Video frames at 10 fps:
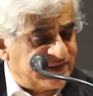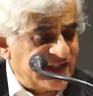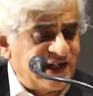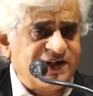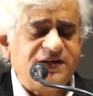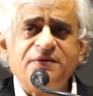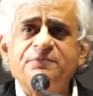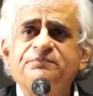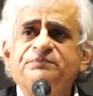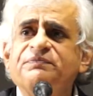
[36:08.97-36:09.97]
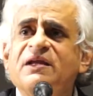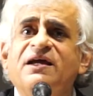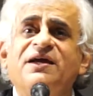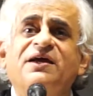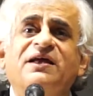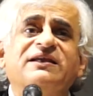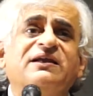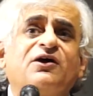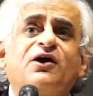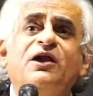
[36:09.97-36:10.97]
Third,
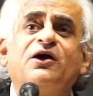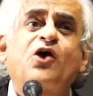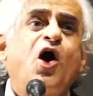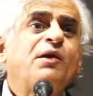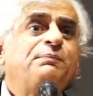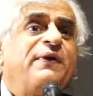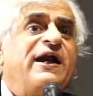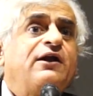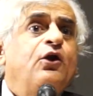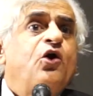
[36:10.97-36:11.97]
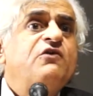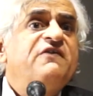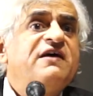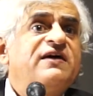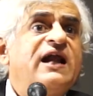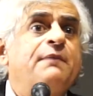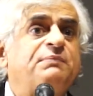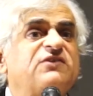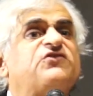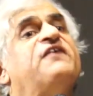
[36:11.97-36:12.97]
corporate loan waiver
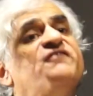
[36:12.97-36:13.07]
happens